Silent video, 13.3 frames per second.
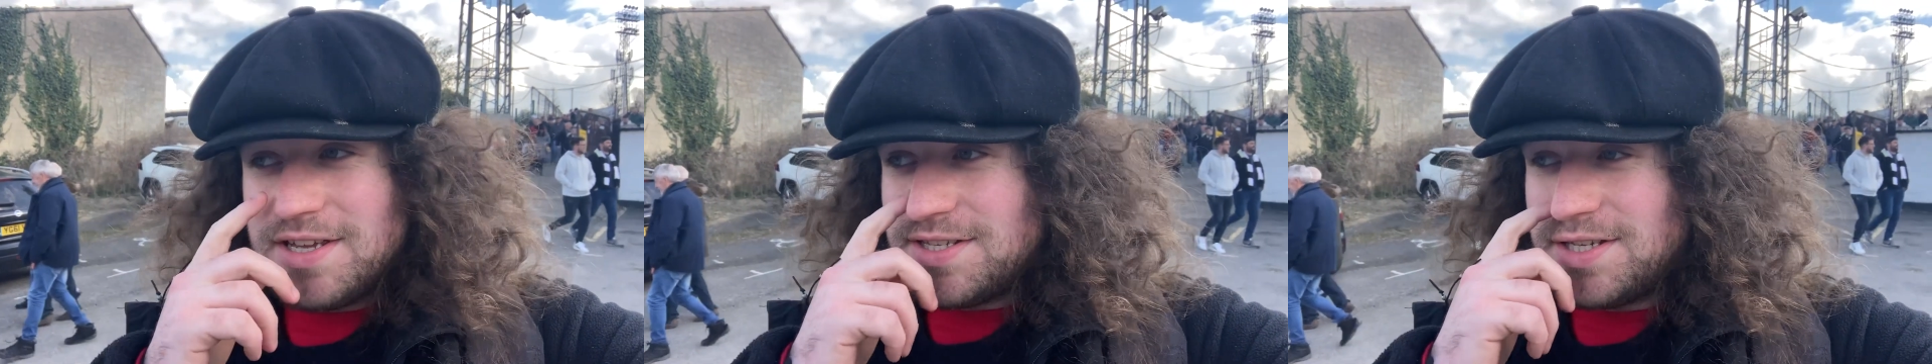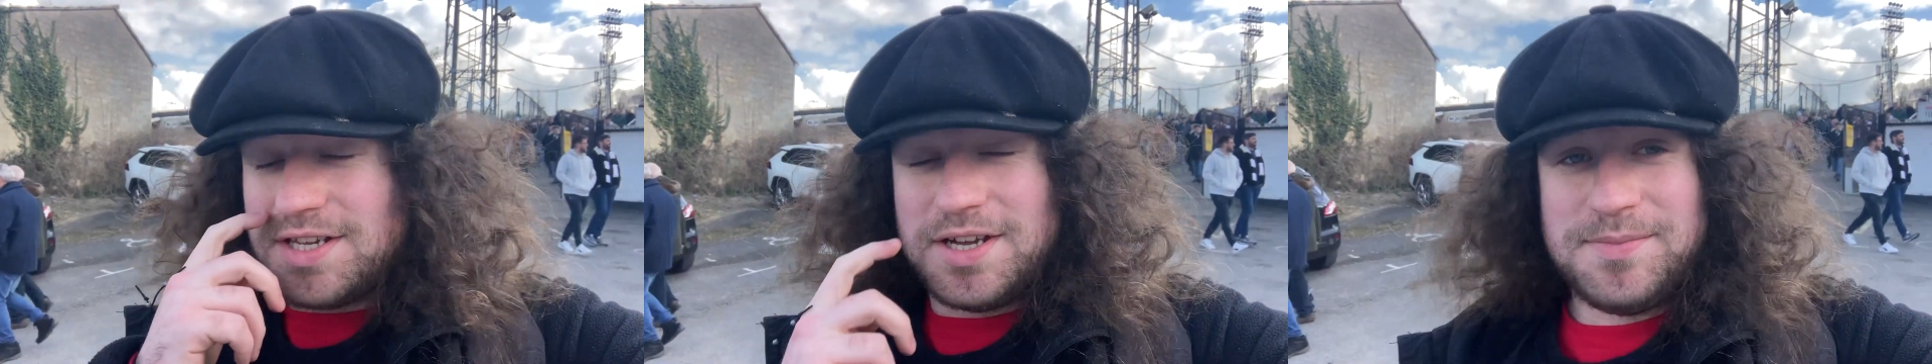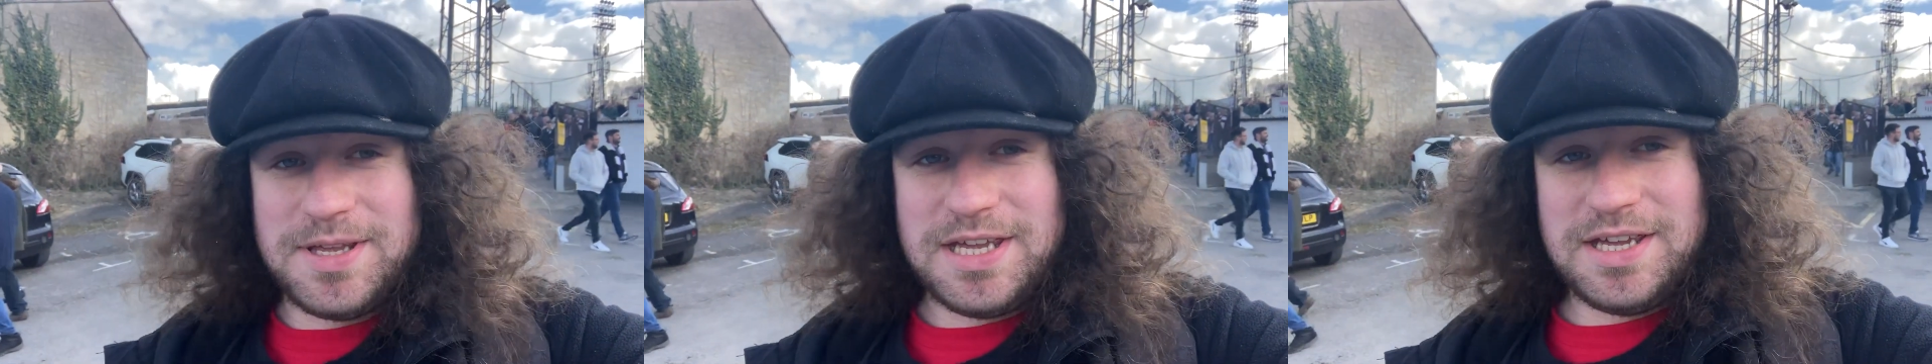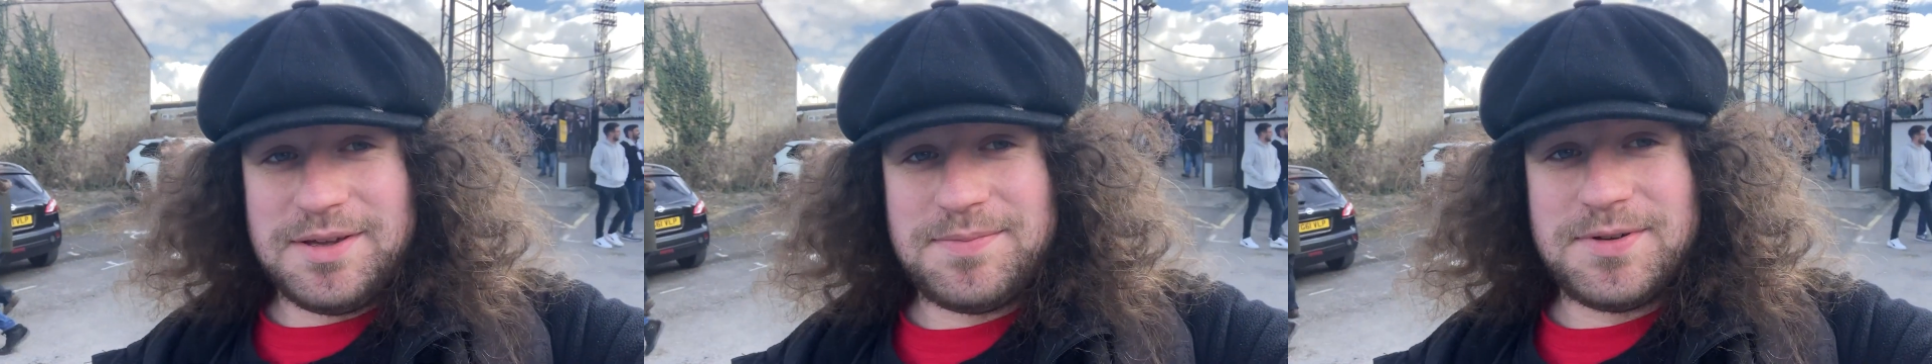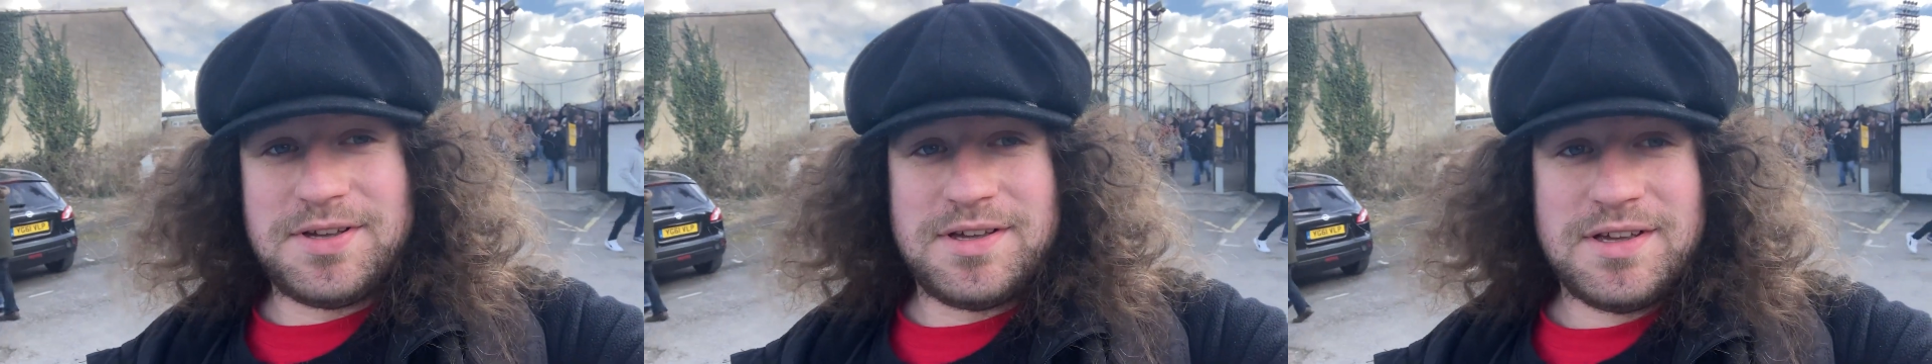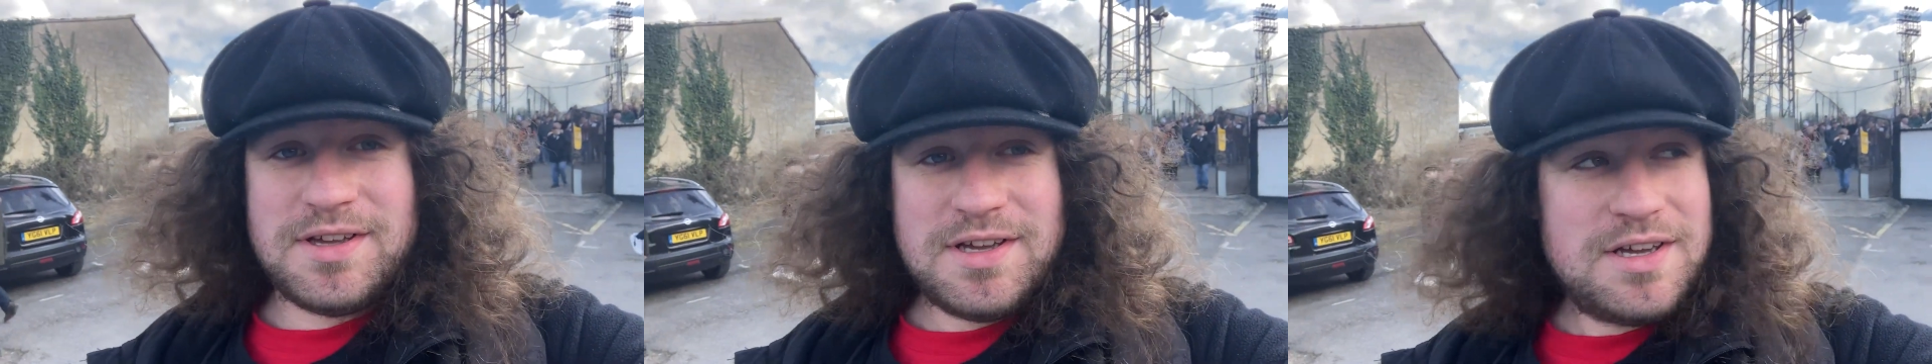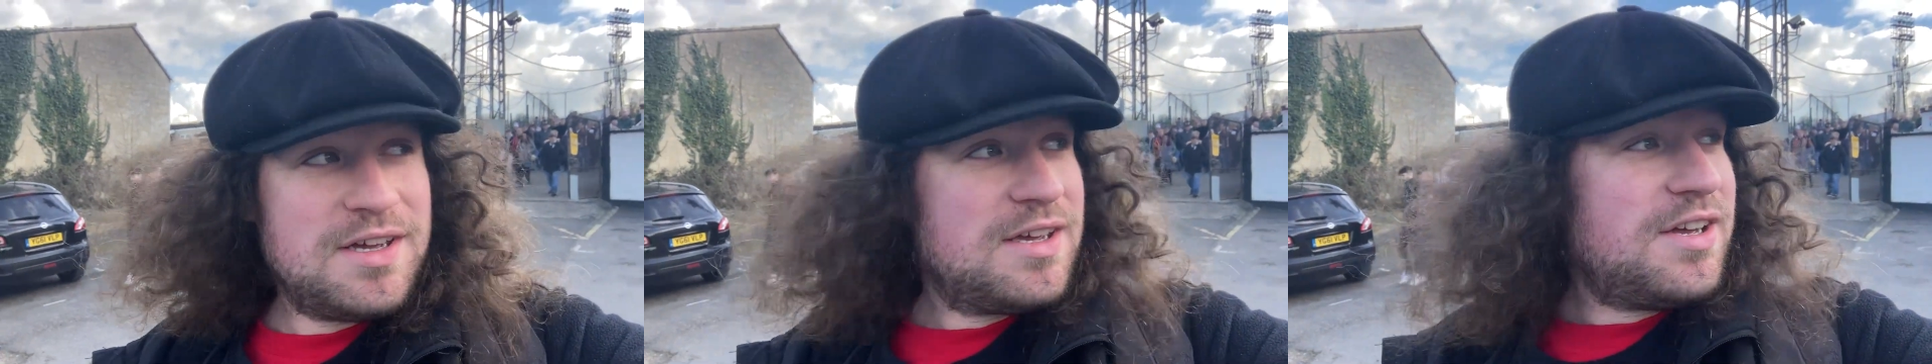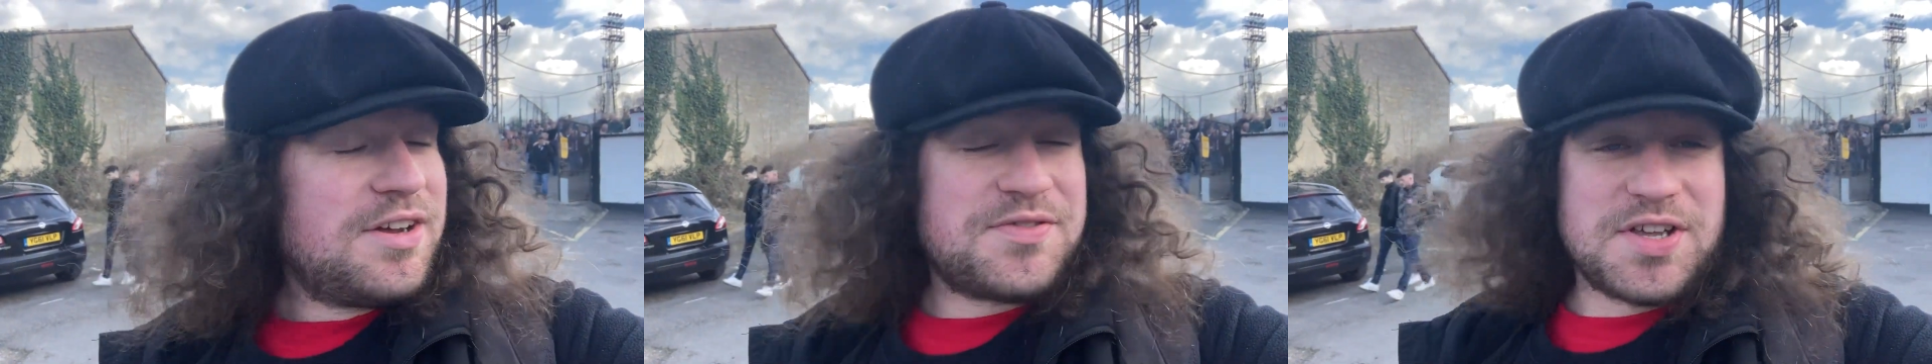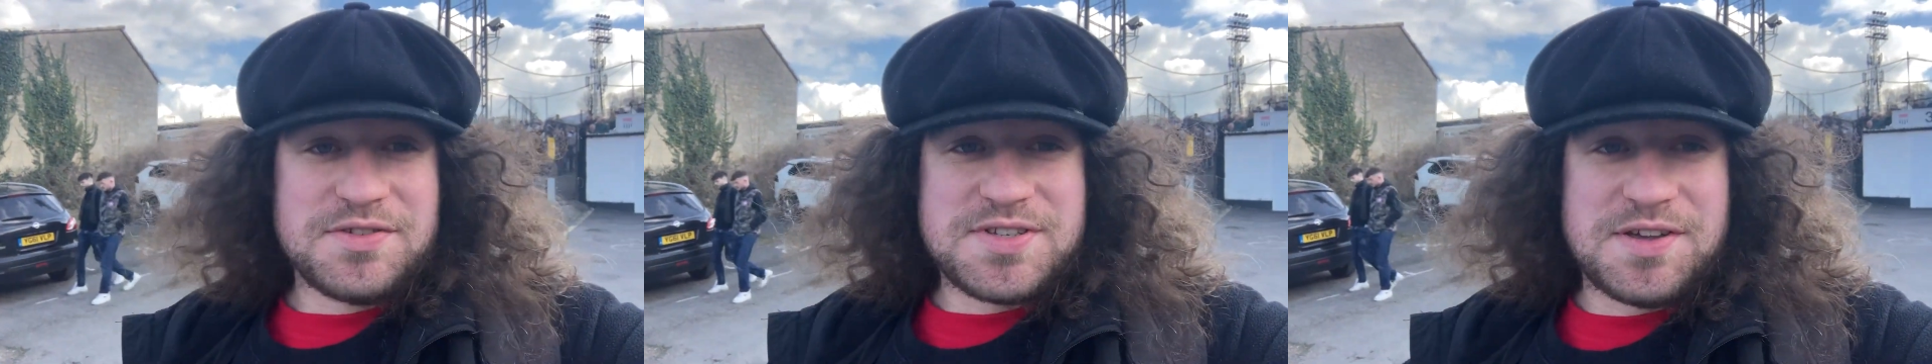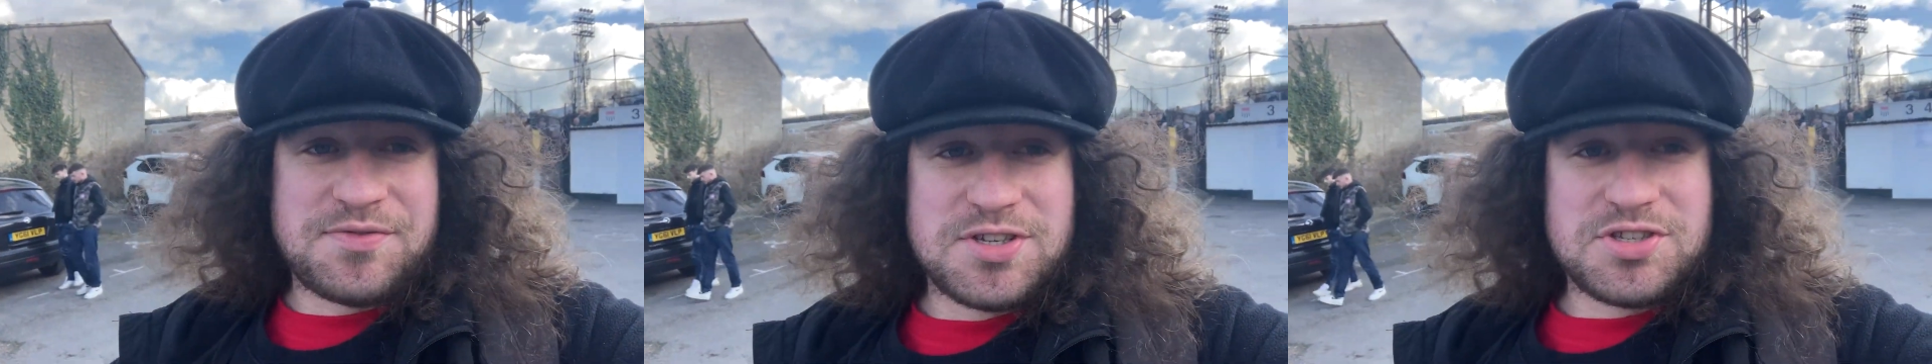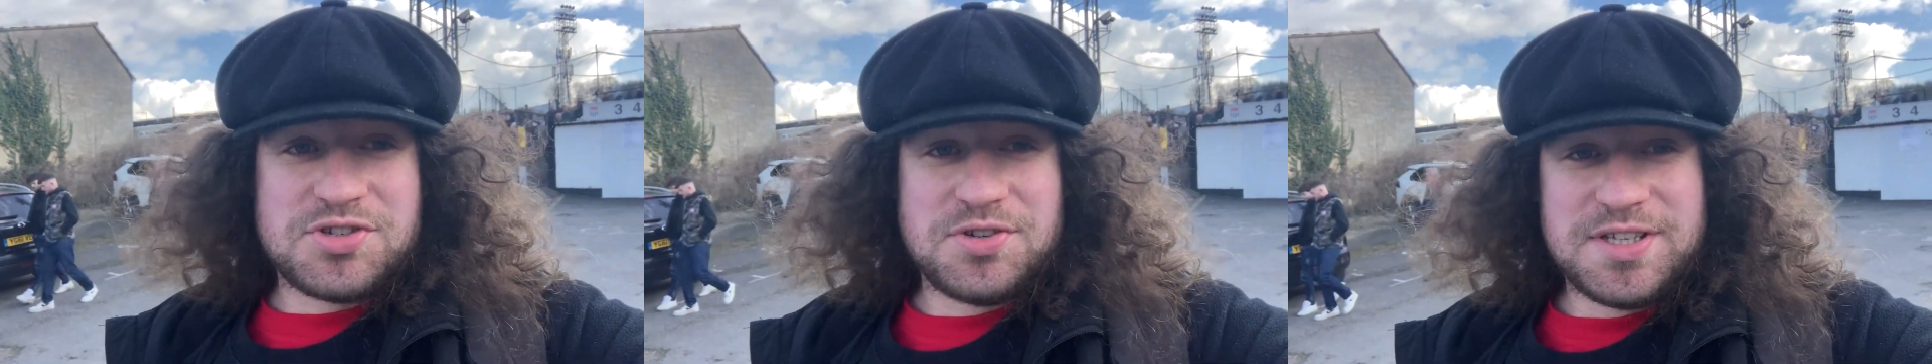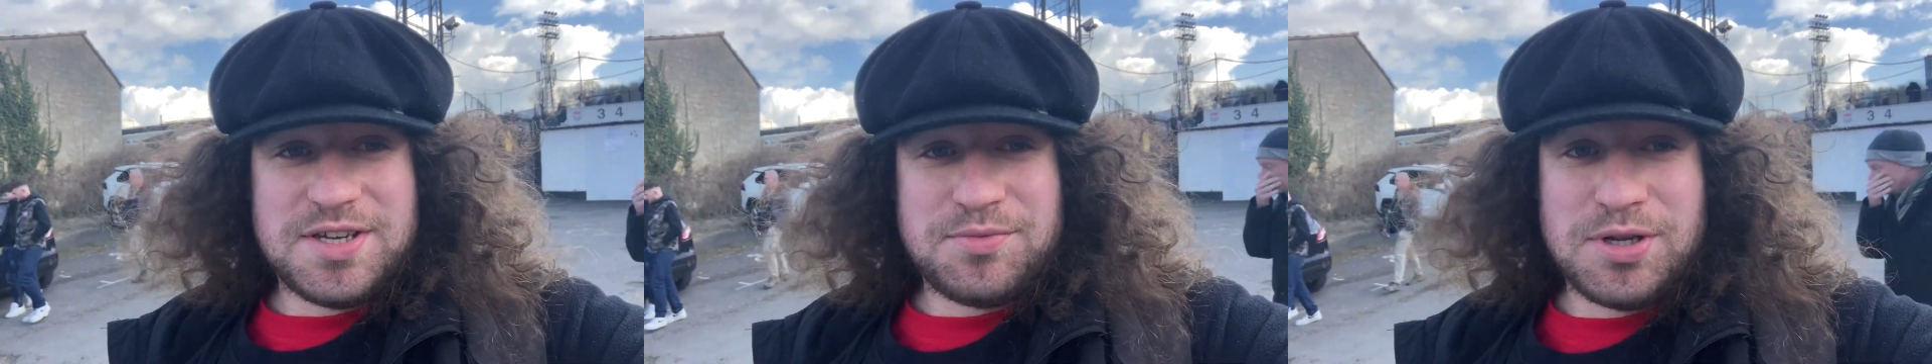to come here, but I've definitely enjoyed it.